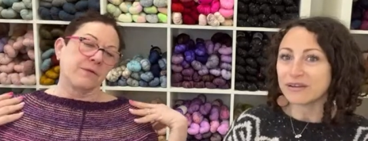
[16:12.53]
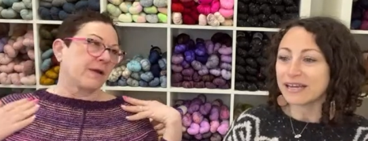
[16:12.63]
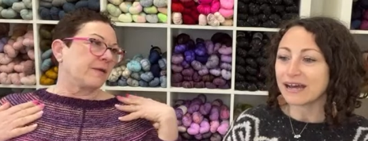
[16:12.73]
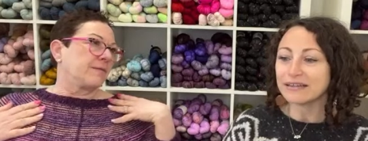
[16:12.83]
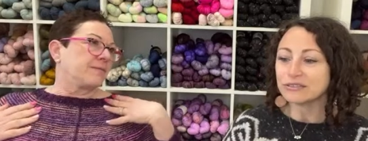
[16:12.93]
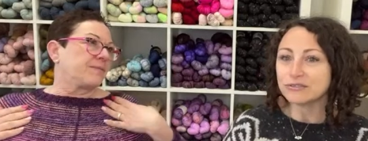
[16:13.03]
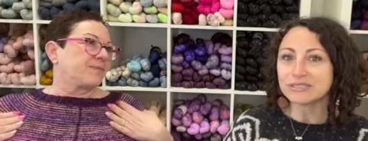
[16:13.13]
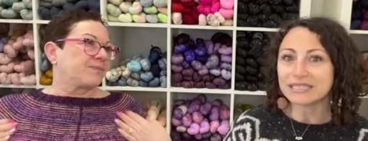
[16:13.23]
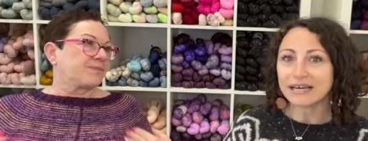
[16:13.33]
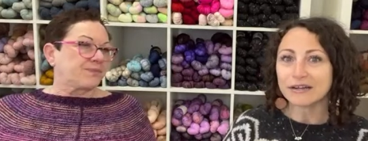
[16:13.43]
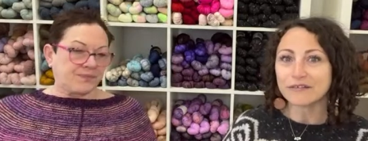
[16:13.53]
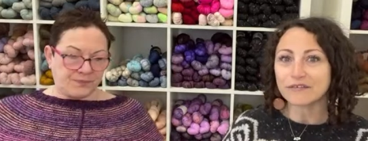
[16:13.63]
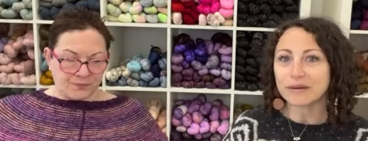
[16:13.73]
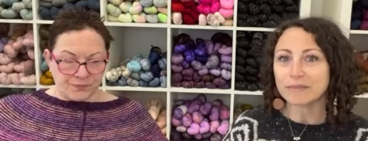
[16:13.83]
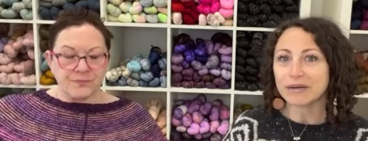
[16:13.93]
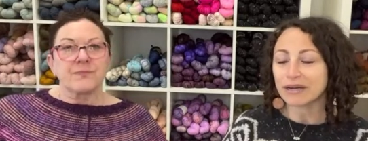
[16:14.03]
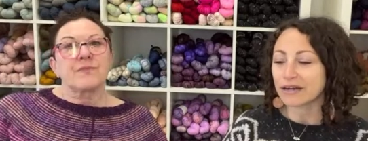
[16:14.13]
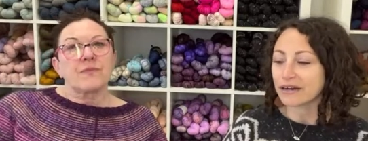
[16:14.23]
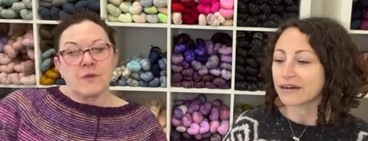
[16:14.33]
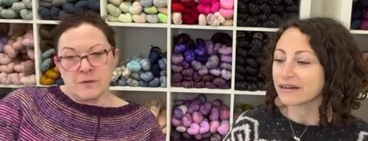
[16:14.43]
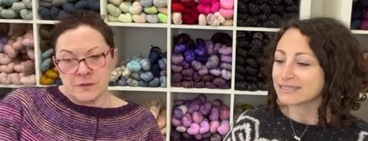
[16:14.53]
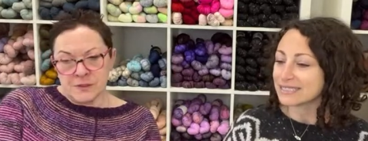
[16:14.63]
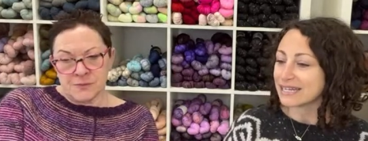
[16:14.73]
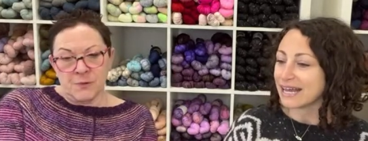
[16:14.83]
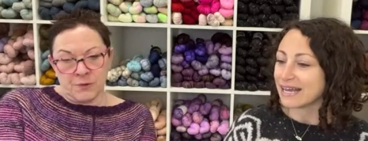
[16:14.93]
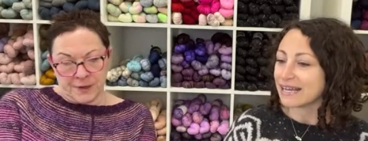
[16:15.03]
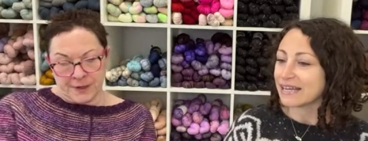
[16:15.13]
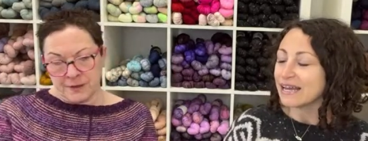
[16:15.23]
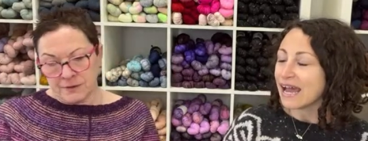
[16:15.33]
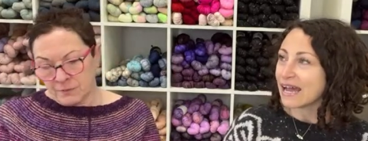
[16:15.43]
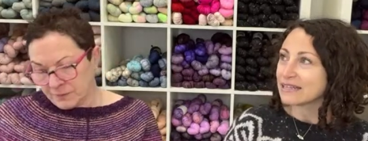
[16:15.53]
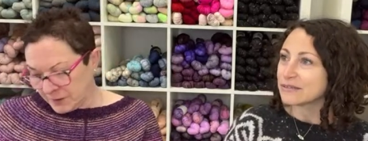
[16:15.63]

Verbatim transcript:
Speaker 1: we right. got a newsletter from her this today, and